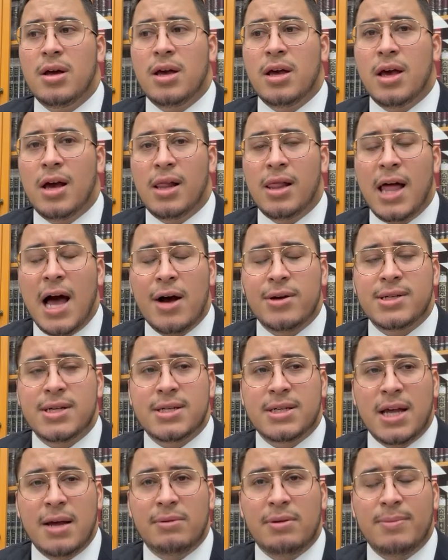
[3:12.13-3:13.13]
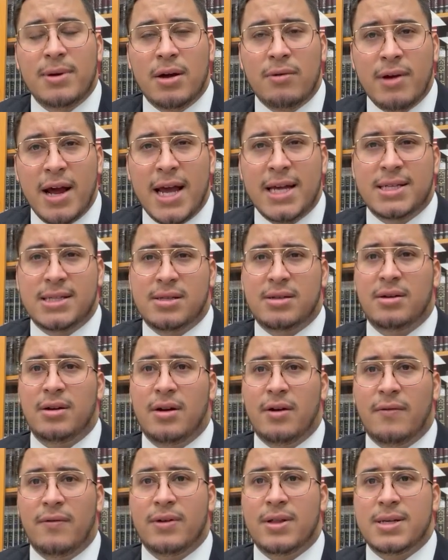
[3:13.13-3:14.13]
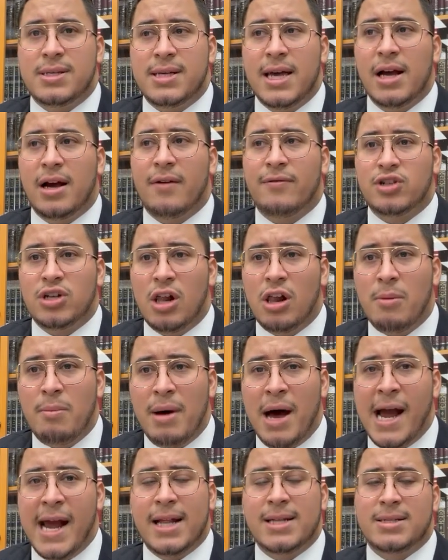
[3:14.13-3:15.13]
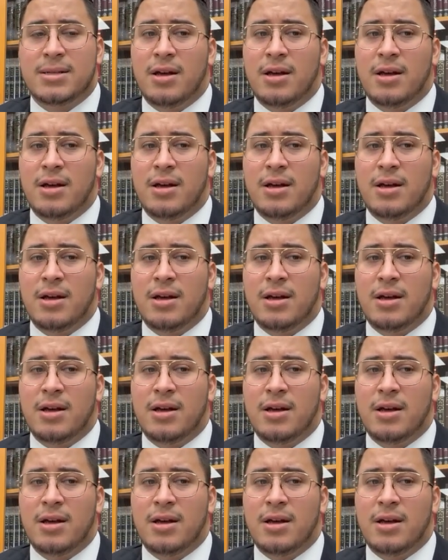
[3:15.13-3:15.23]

he allows his name to be erased for the sake of shalom bayit.